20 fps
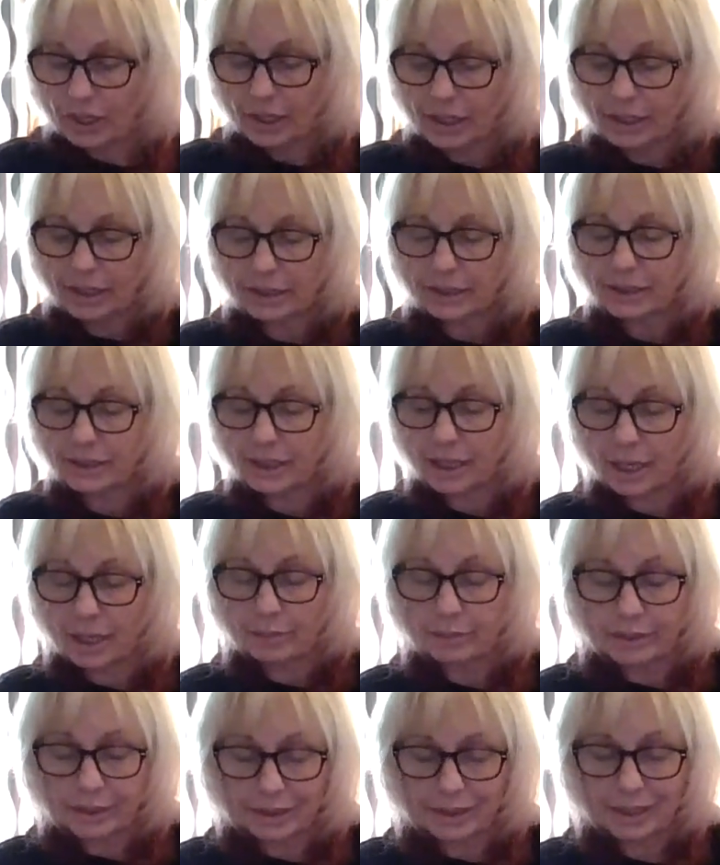it's
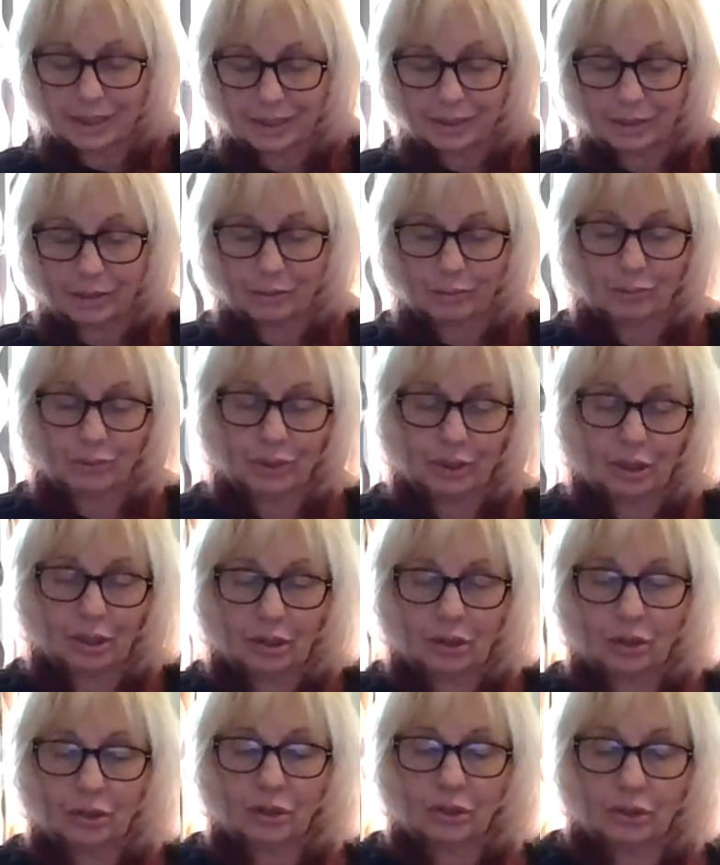time to take a
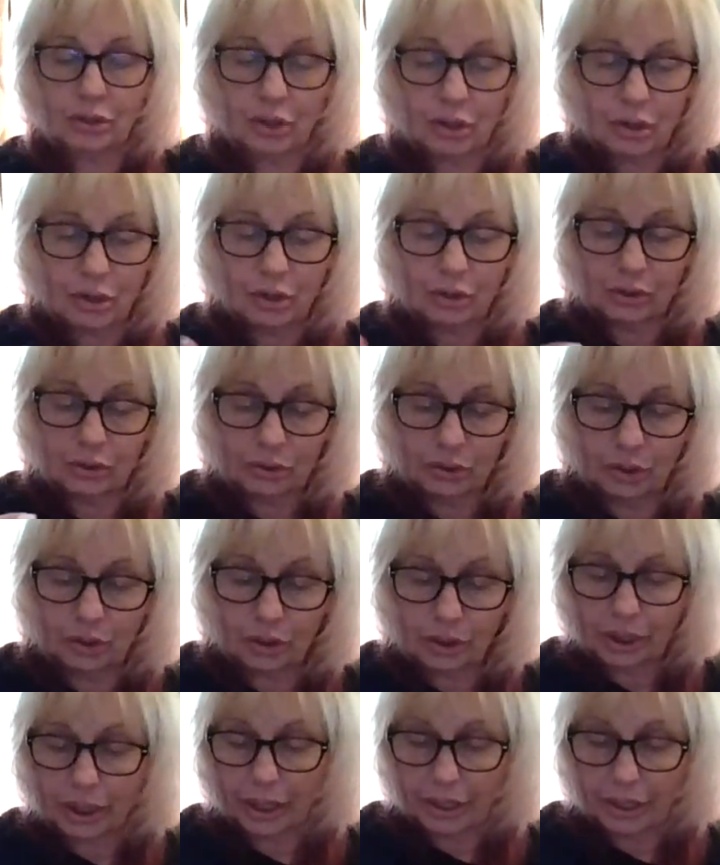real long look